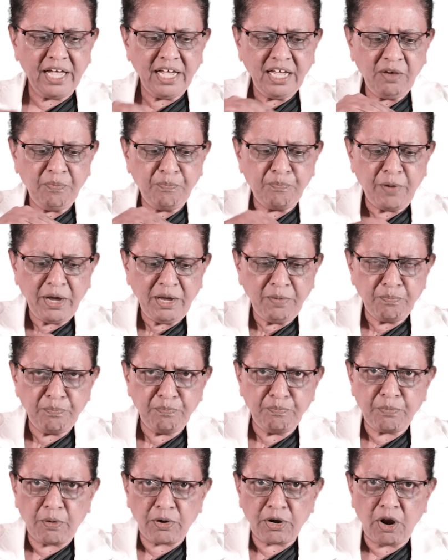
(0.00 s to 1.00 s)
If my
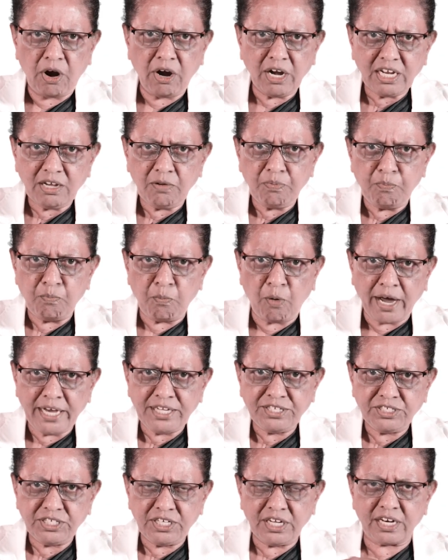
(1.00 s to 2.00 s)
lot of
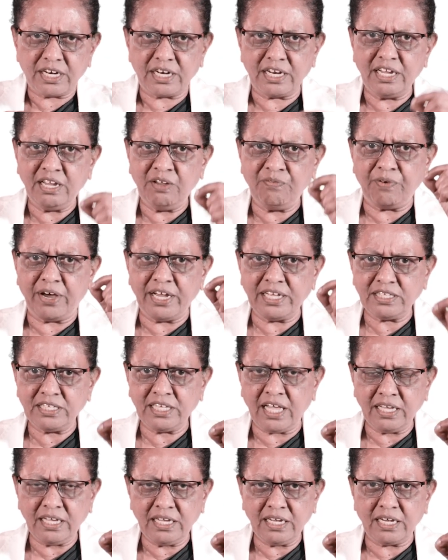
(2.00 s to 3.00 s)
moisture, if I
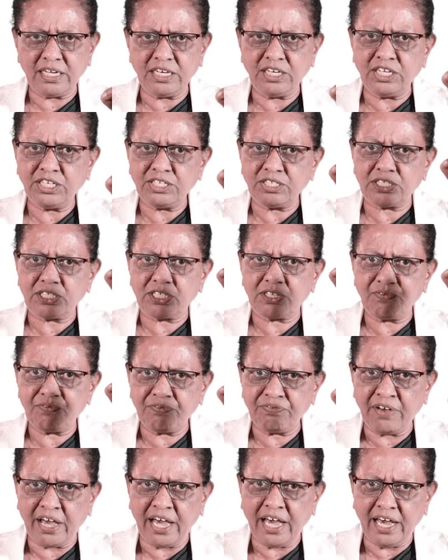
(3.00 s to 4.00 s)
think it is
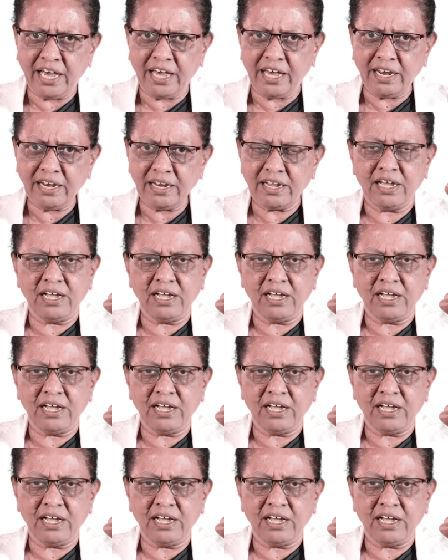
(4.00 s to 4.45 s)
fair,